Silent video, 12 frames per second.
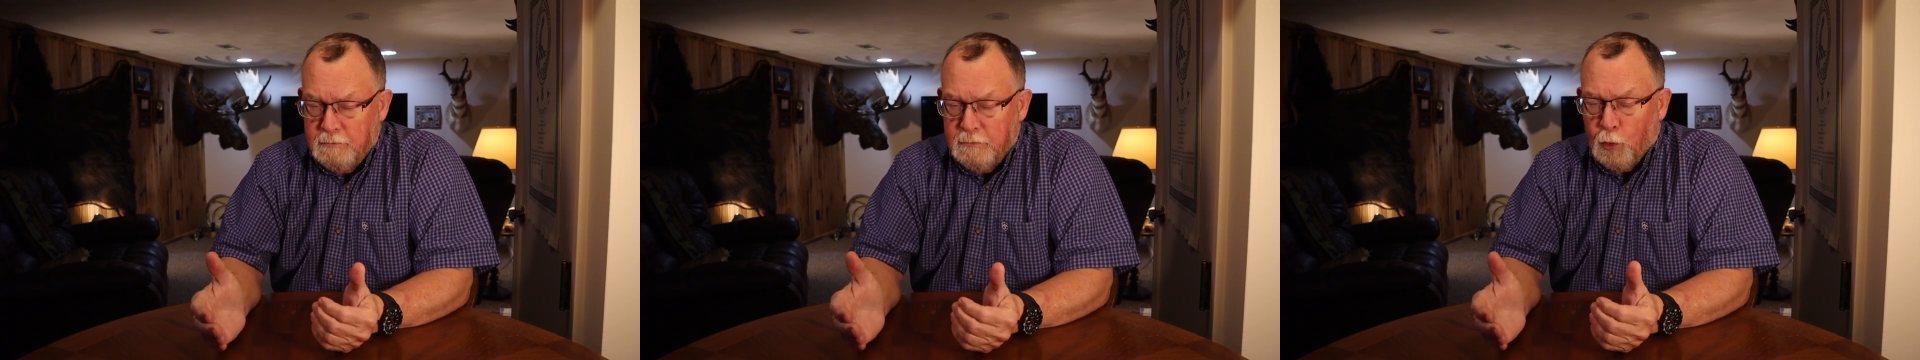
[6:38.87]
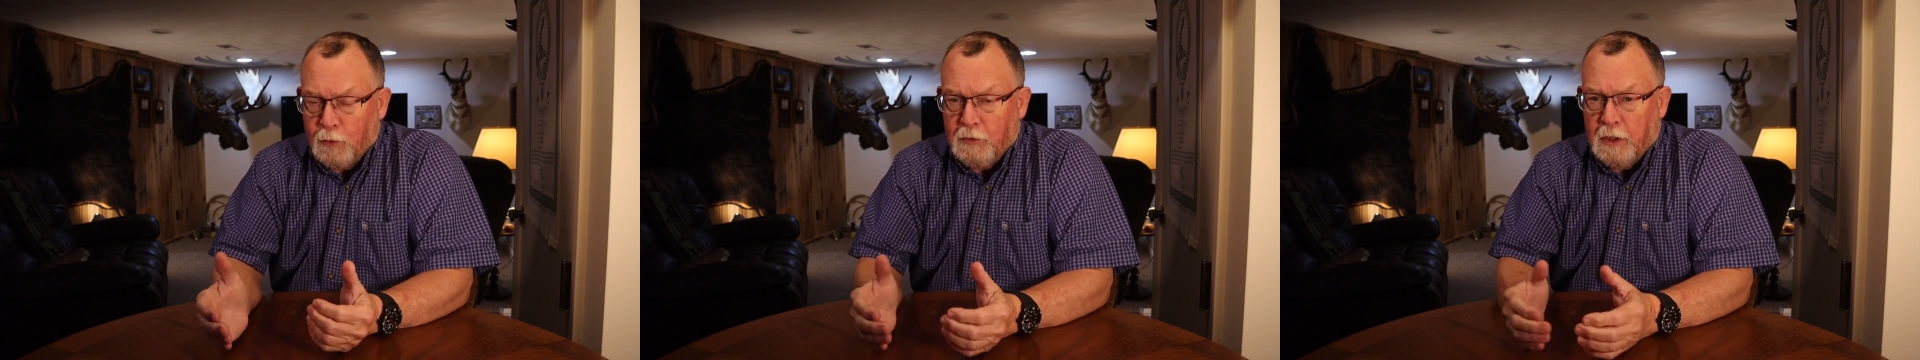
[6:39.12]

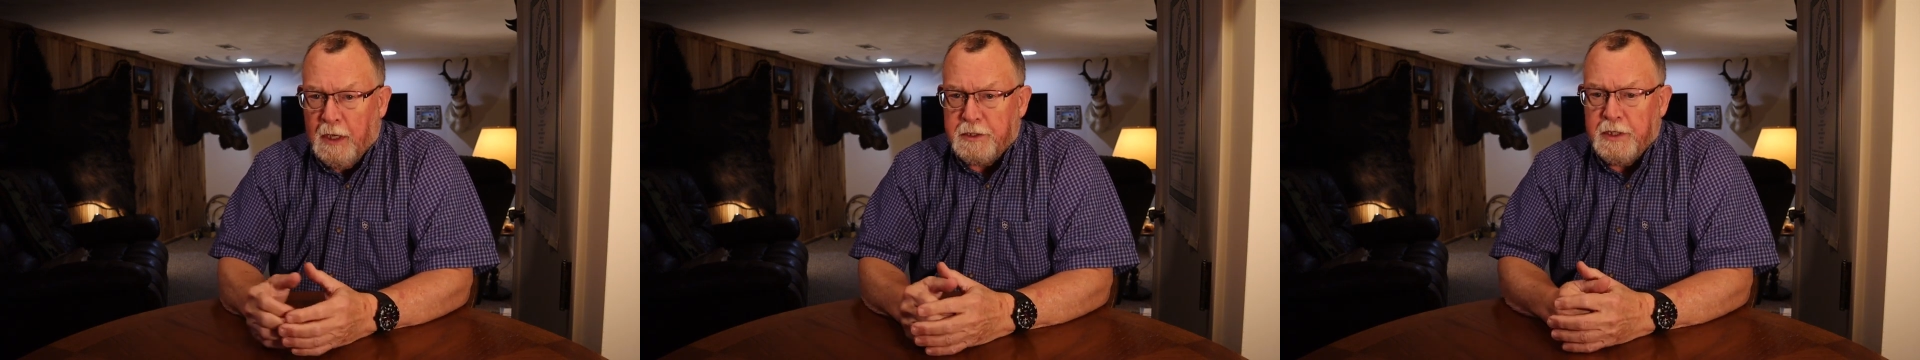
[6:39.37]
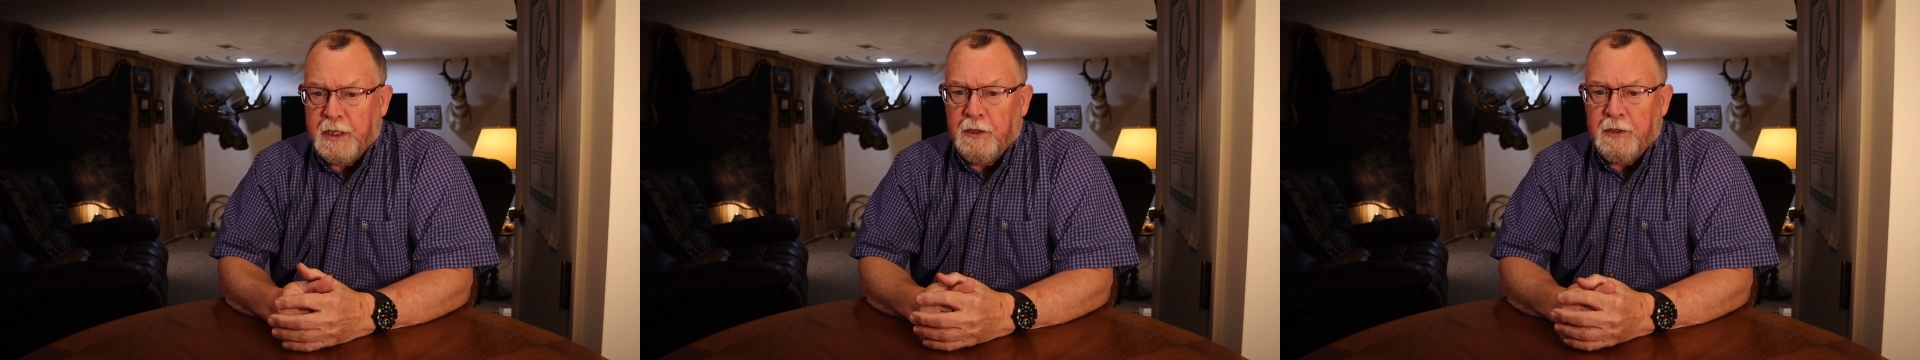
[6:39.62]
more
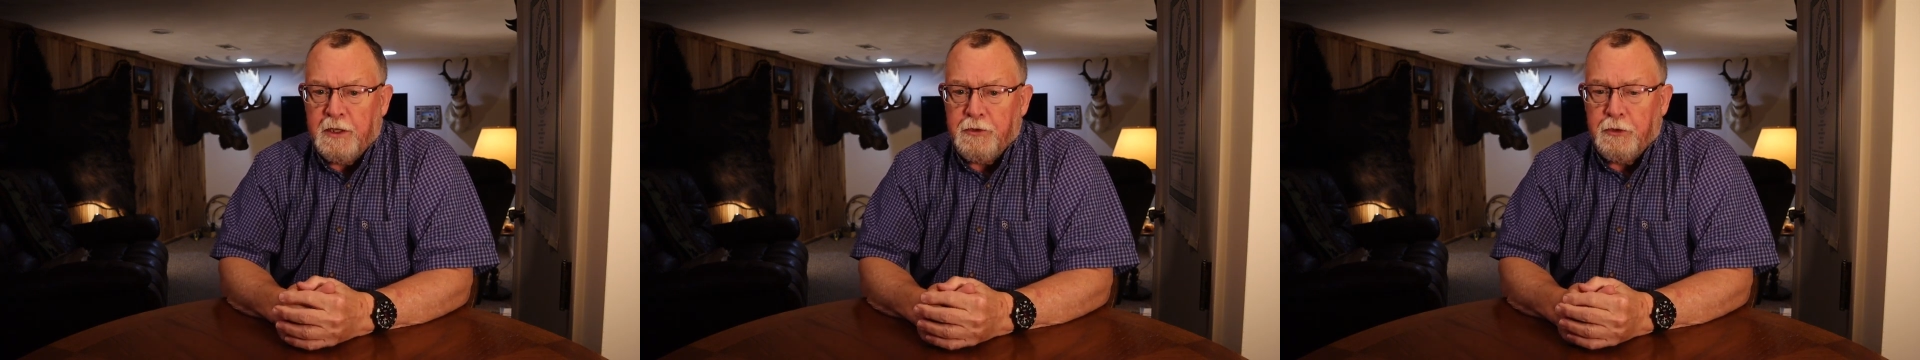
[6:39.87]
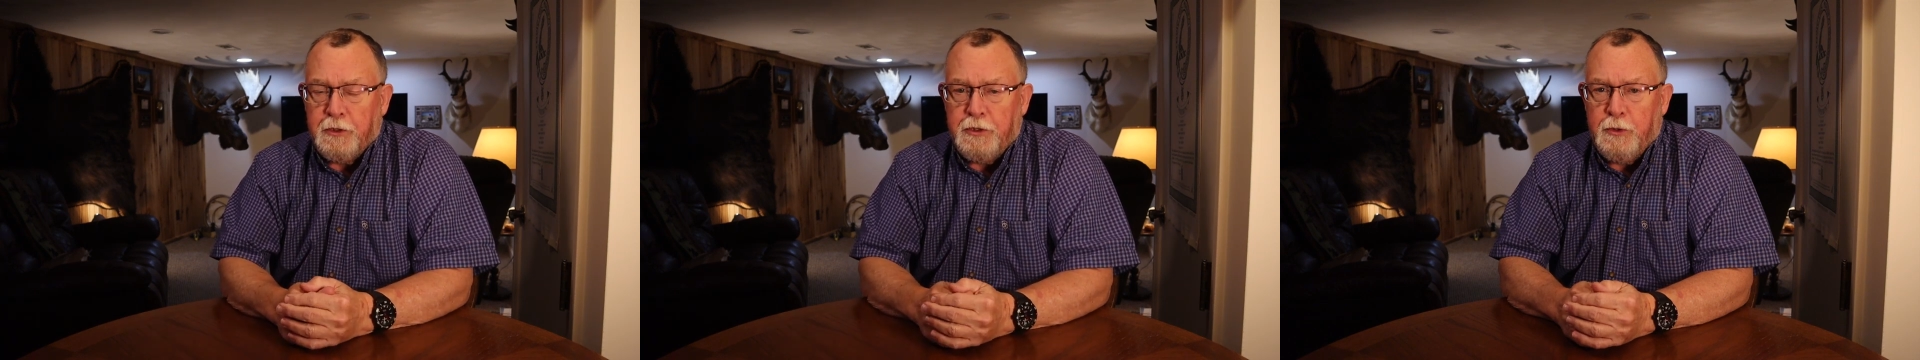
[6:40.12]
velocity on that
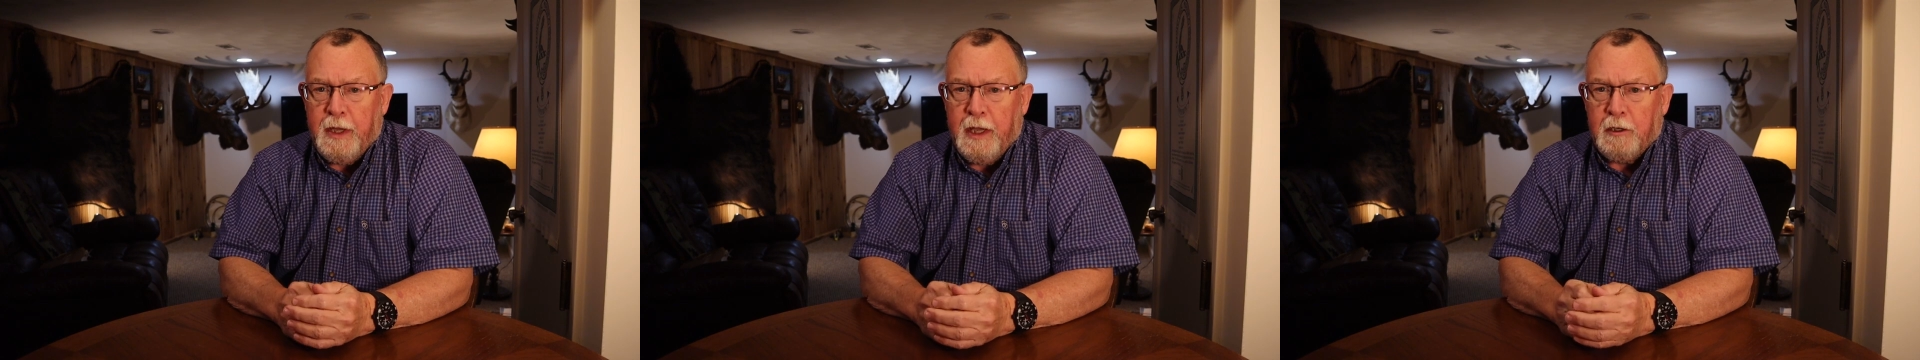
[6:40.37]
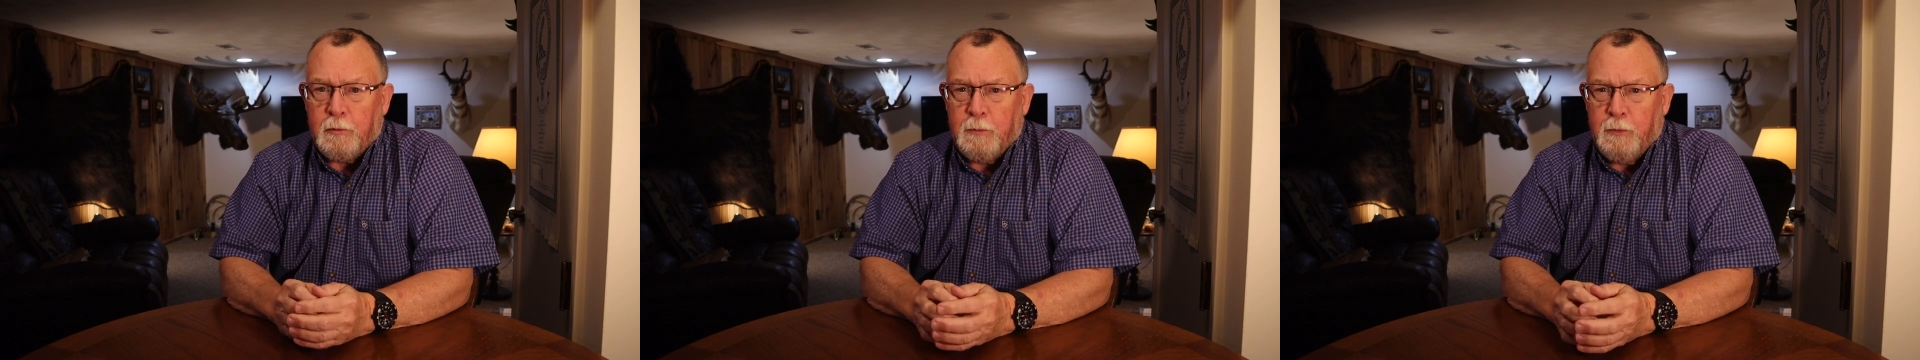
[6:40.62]
32
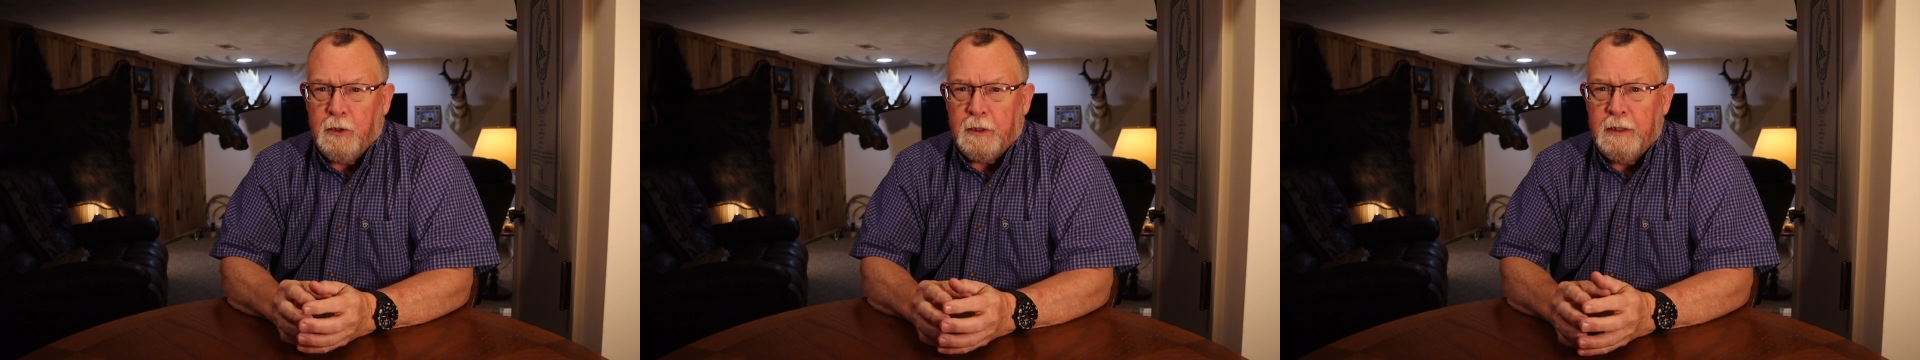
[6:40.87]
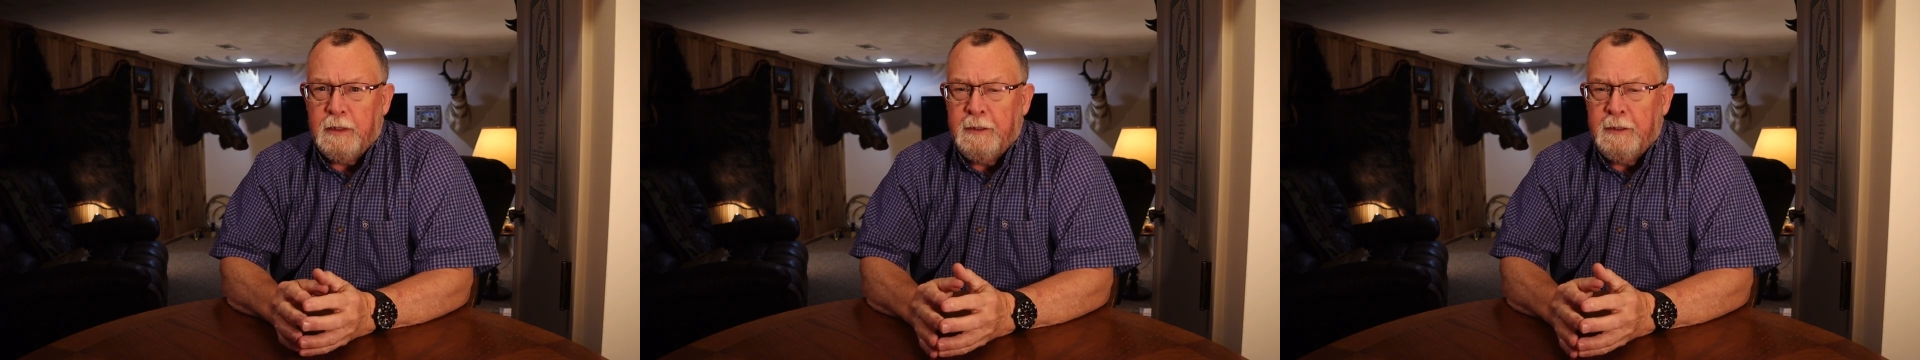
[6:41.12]
caliber bullet.